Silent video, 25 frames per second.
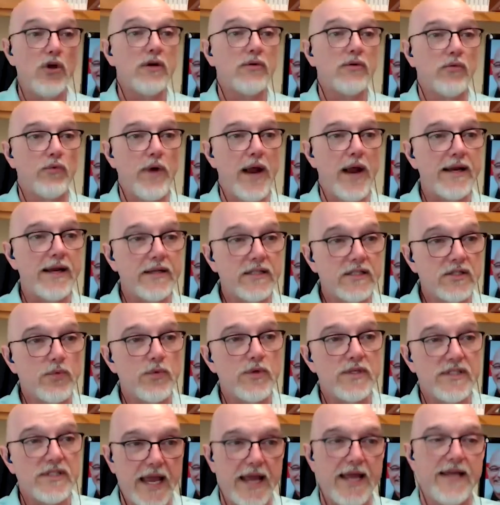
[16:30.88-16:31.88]
look, Raddatz
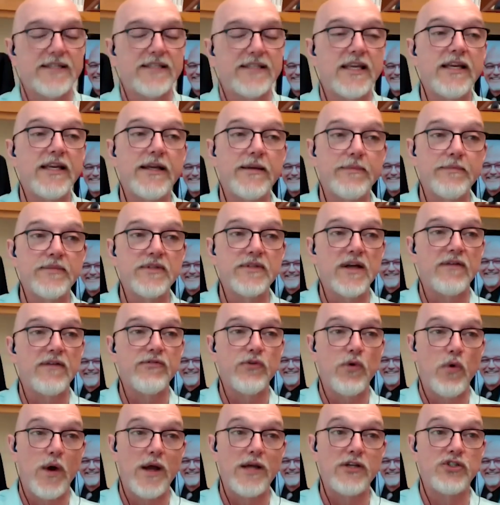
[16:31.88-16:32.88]
was asking him
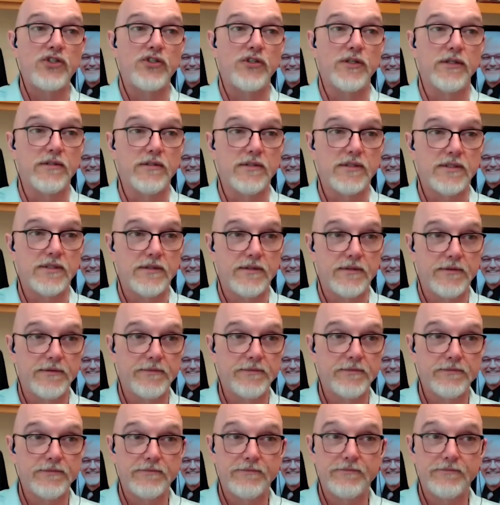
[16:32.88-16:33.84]
tough questions.